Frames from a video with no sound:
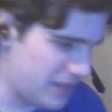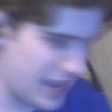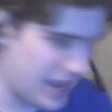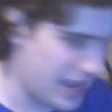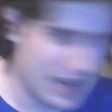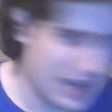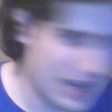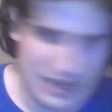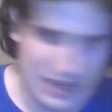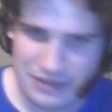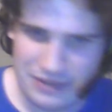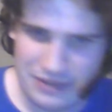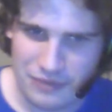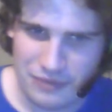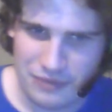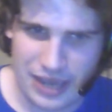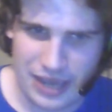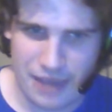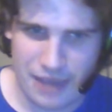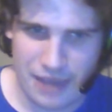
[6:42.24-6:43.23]
hand.
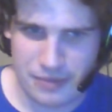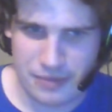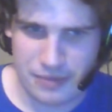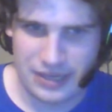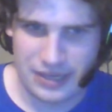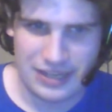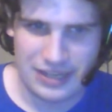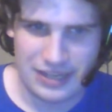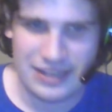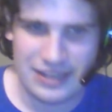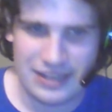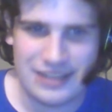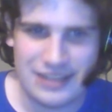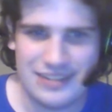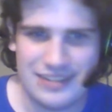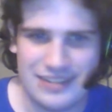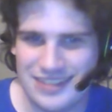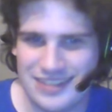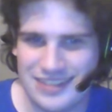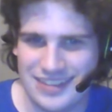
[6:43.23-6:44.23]
What happened?
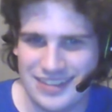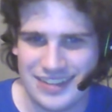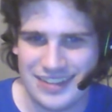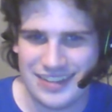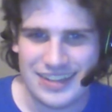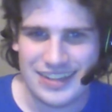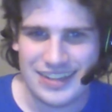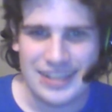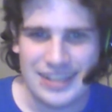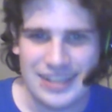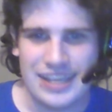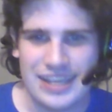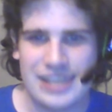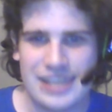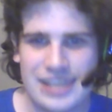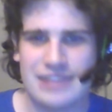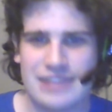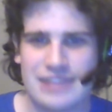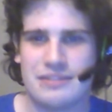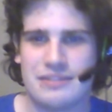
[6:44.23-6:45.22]
he